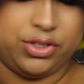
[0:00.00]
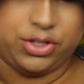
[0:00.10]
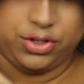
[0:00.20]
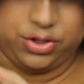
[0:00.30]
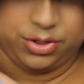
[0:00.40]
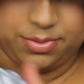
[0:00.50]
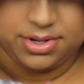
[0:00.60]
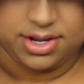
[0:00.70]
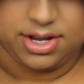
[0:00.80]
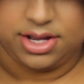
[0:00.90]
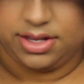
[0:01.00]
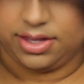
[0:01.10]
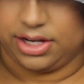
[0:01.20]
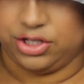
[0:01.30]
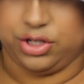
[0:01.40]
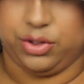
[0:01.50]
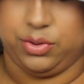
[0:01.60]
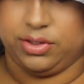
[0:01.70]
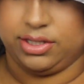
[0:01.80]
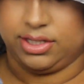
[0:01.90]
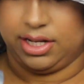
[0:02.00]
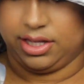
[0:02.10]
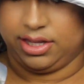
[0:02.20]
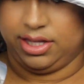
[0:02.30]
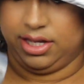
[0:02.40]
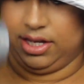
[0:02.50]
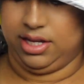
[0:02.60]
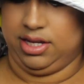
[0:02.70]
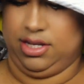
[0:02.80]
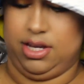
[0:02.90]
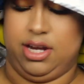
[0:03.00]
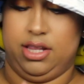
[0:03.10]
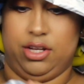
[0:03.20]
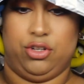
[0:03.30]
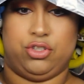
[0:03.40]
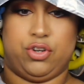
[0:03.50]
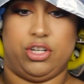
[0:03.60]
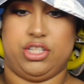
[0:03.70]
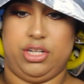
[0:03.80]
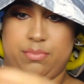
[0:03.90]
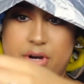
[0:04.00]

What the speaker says: tube that you stick the, and a little scrunchy